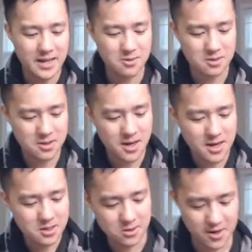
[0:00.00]
which is kind
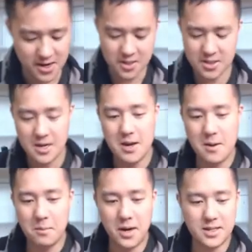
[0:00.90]
of strange.
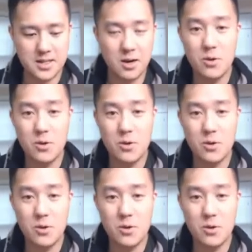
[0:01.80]
But uh,